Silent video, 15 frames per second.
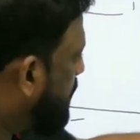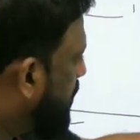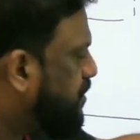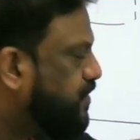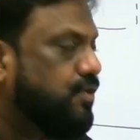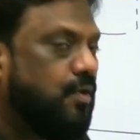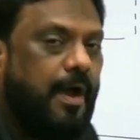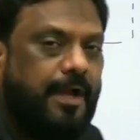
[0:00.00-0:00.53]

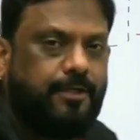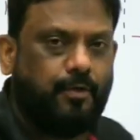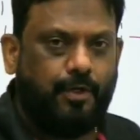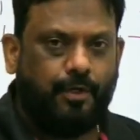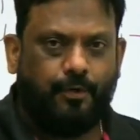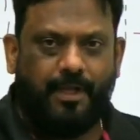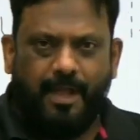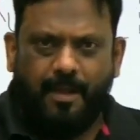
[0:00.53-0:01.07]
Just now I
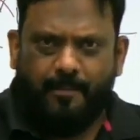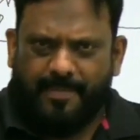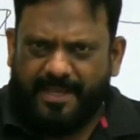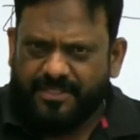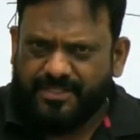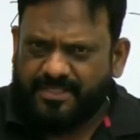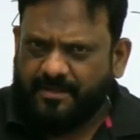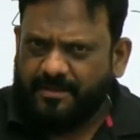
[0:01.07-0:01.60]
told you,
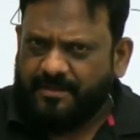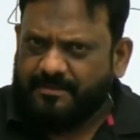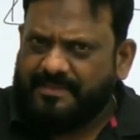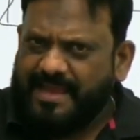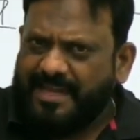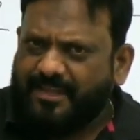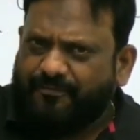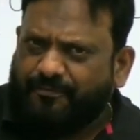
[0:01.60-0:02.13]
means
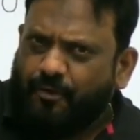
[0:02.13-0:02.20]
that